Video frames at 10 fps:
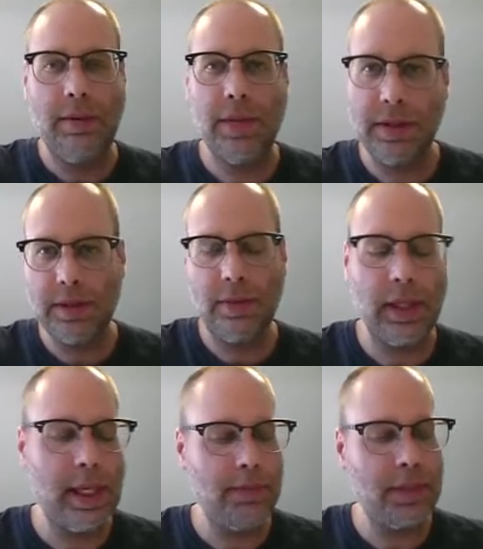This is
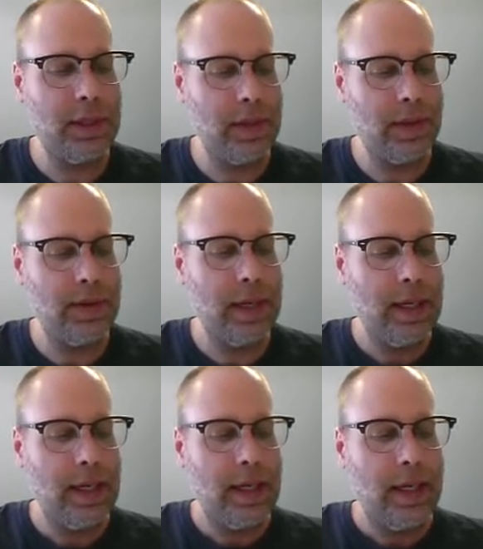really up to you.
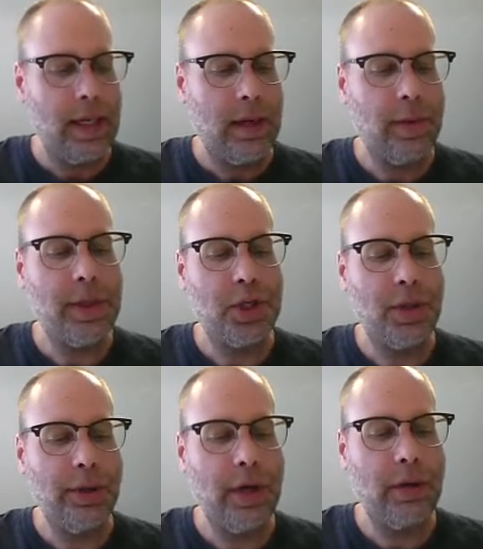And when the
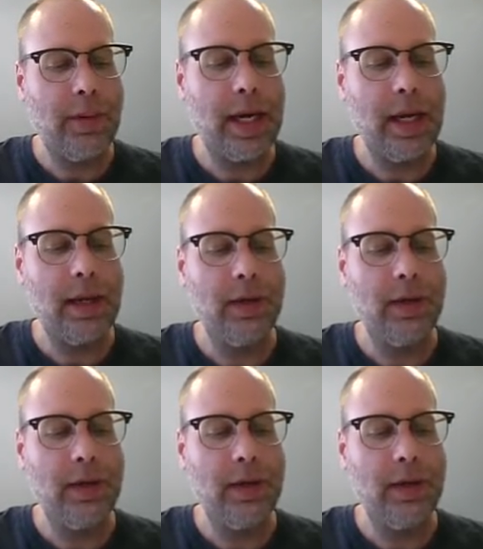children are ready,